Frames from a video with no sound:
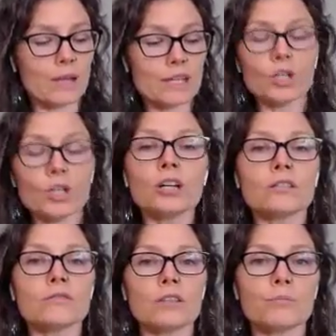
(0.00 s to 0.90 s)
cook
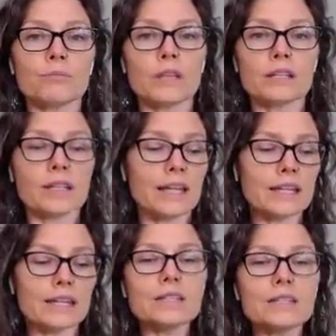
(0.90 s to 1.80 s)
it like
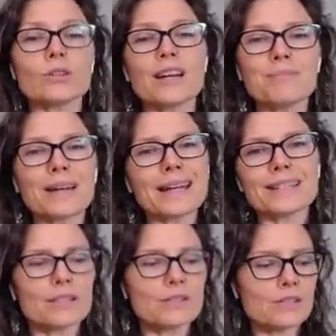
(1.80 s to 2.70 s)
it is, or I
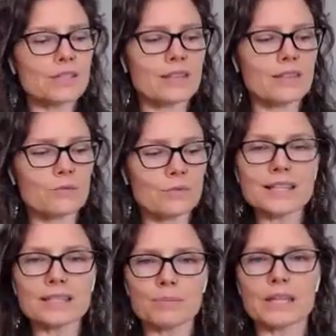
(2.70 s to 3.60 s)
might use the
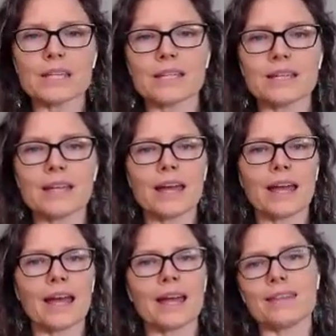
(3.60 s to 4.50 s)
recipe
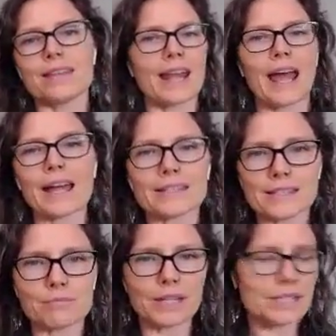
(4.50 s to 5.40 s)
and then add
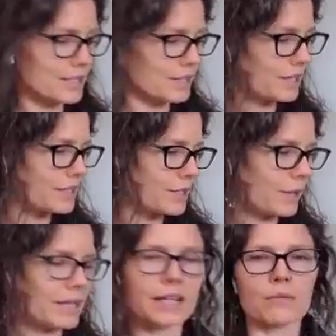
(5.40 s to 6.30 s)
some meat to it,
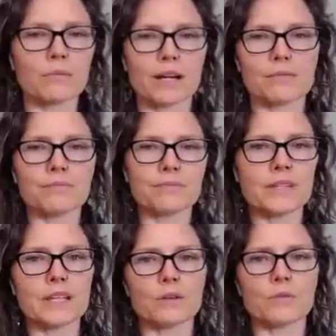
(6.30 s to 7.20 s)
depending on
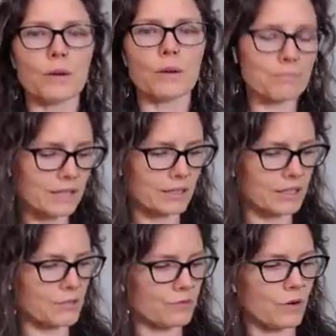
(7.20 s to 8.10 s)
what meal
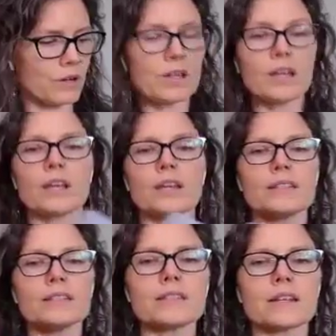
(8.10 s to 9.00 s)
it's for.
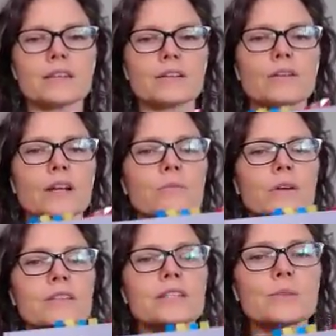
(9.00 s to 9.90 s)
This is another great
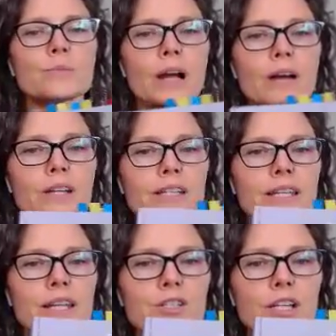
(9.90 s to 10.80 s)
one, The Sprouted
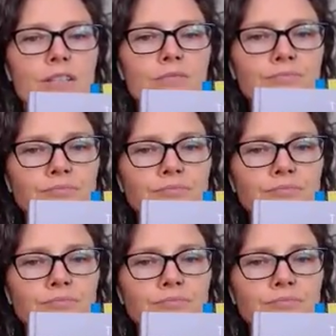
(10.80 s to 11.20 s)
Kitchen.